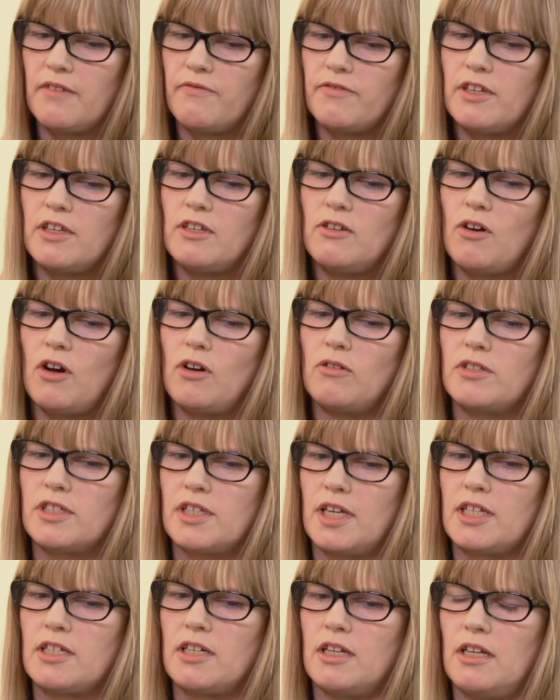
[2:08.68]
Given that you hold
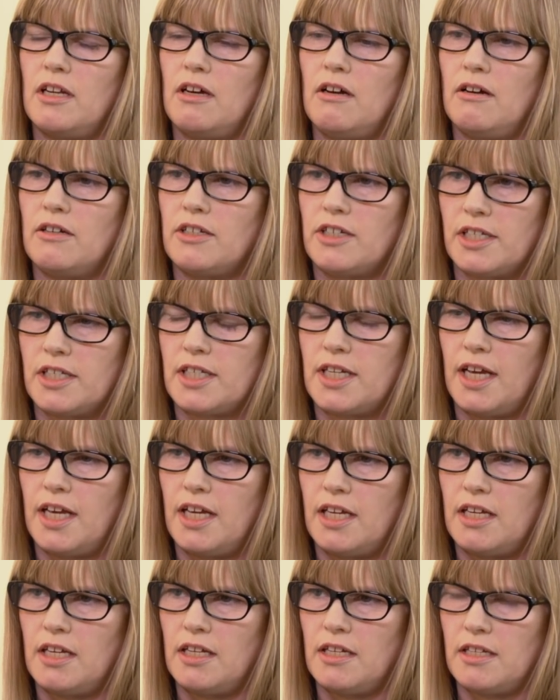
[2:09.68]
such a large
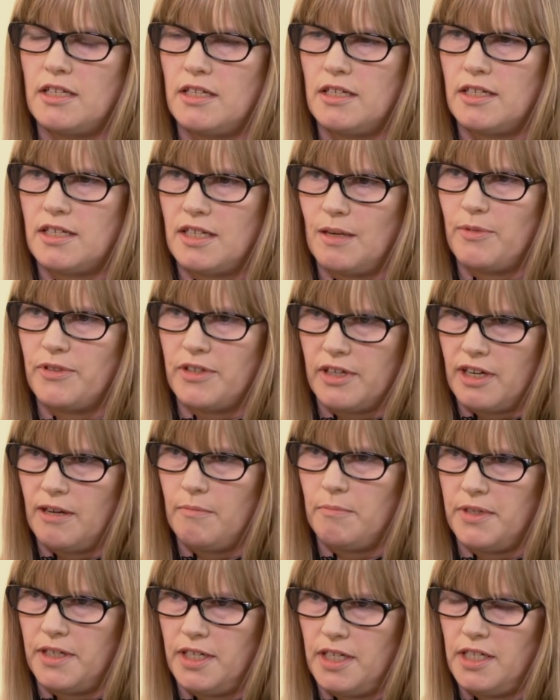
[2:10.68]
stake in some of the
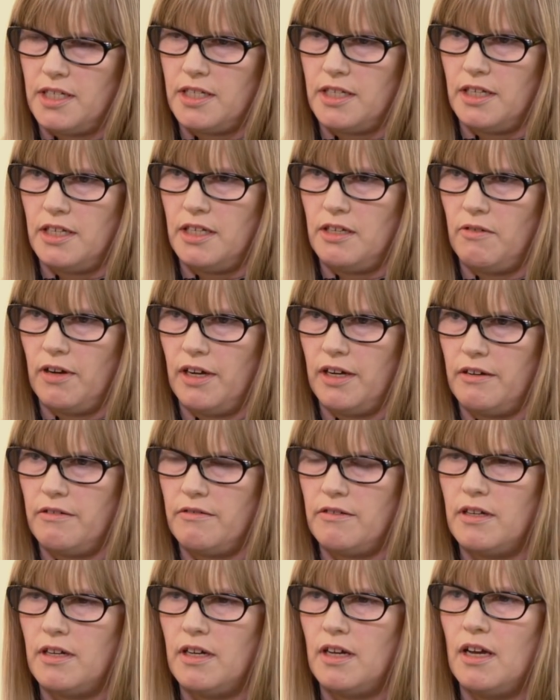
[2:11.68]
companies that you
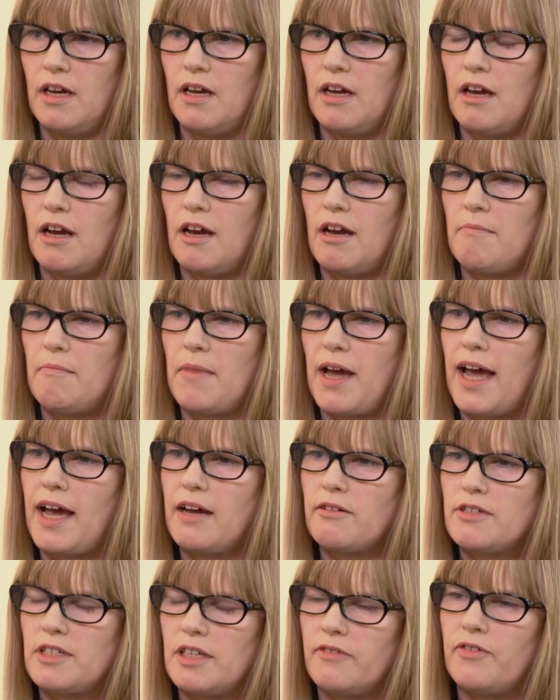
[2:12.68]
own,
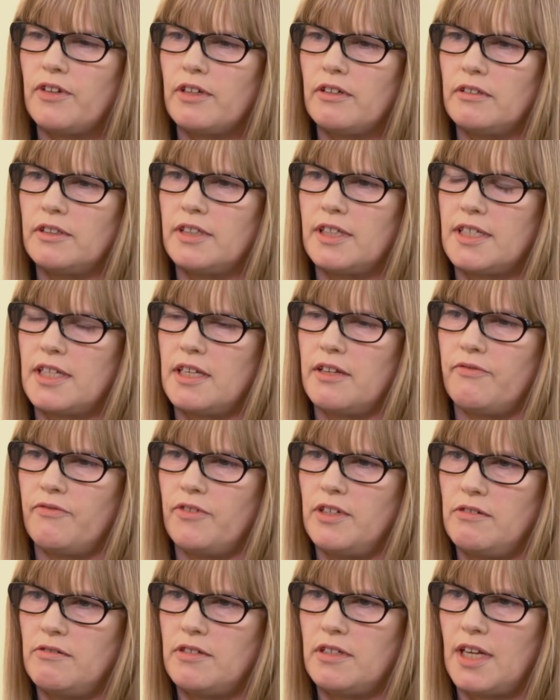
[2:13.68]
how difficult is it
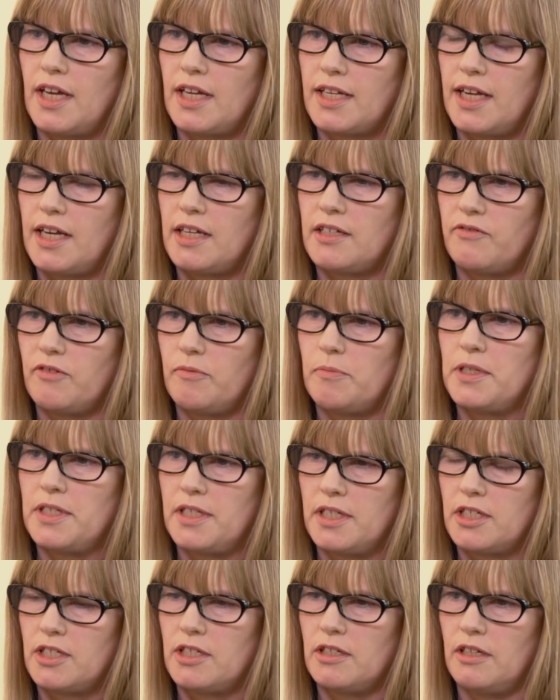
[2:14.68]
for you to get out of a
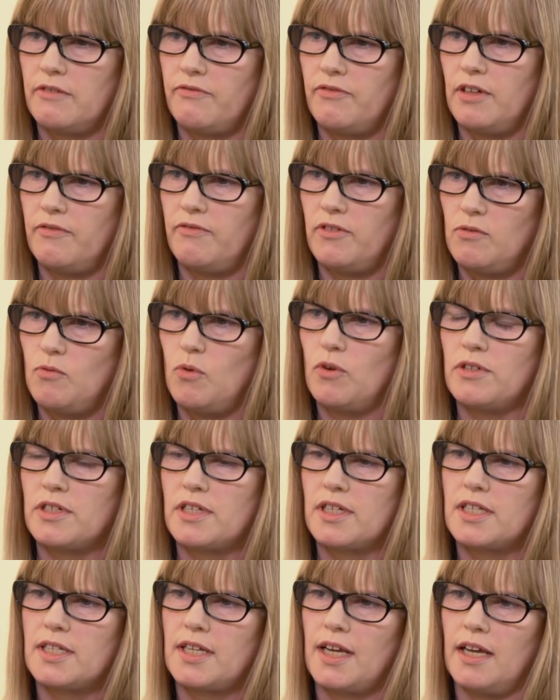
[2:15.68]
position if you
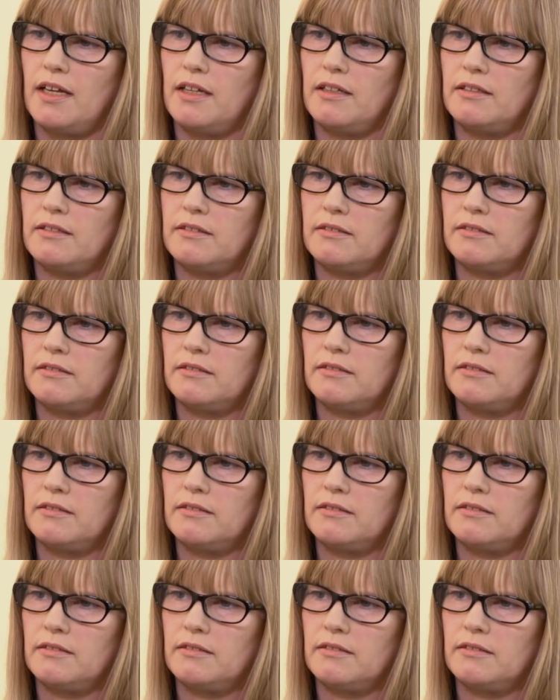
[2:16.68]
want to sell?